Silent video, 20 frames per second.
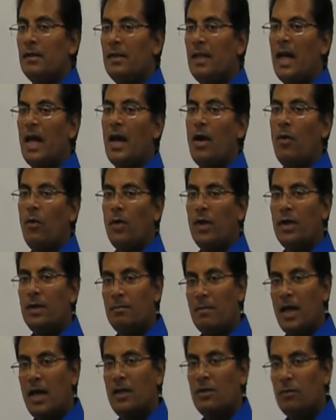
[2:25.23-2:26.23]
Now,
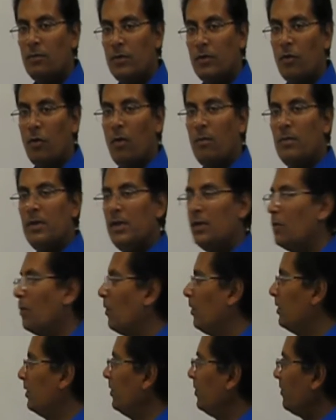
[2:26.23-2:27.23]
in math, we normally
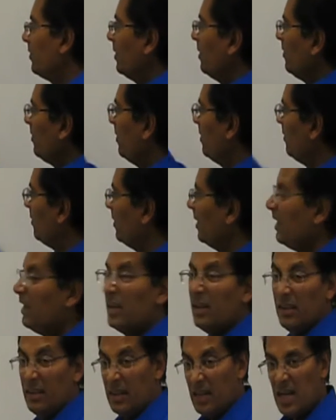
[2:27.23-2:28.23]
call this distance
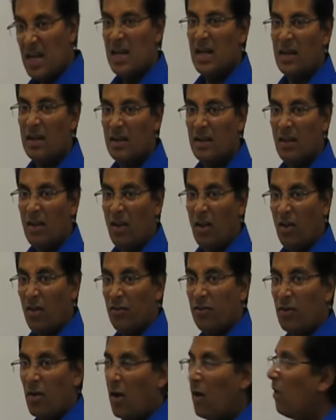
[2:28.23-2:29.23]
d.
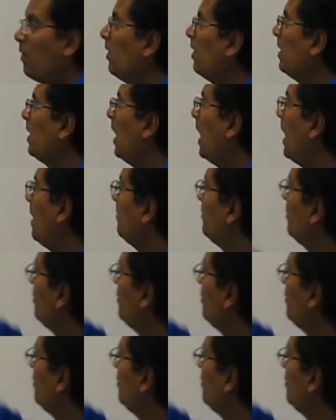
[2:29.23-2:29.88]
So I'm